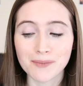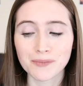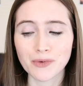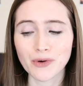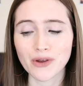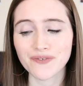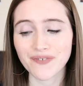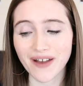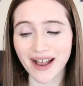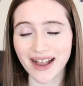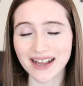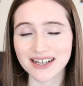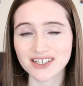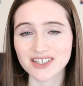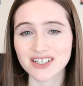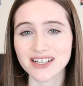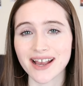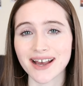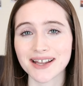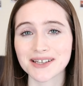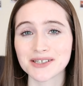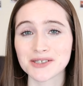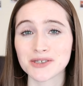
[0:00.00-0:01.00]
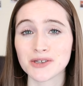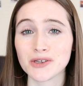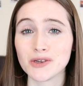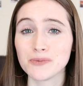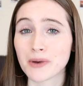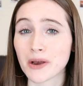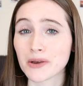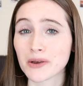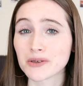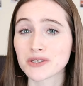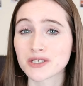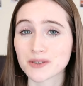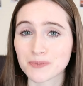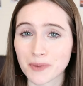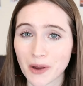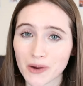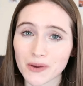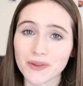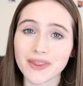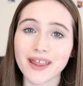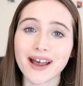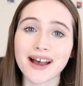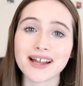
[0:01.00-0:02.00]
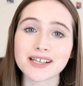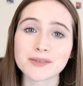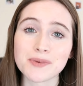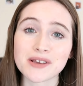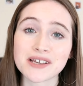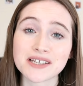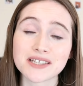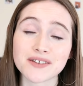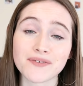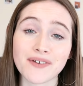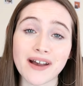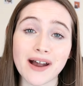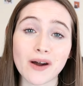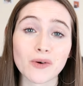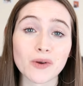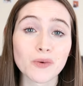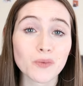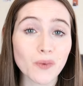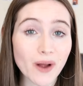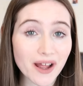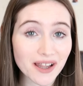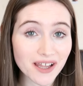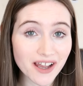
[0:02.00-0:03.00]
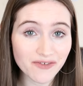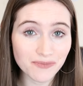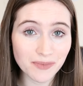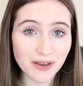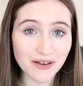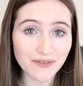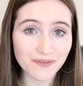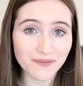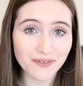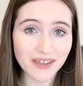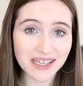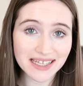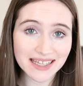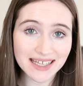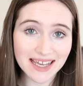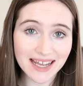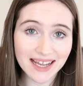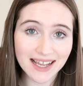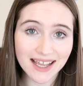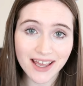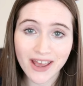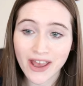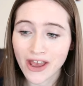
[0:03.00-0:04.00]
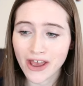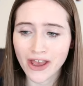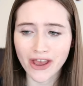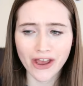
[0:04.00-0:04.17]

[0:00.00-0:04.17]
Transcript: but we've actually had to postpone that because of how unwell I've been feeling.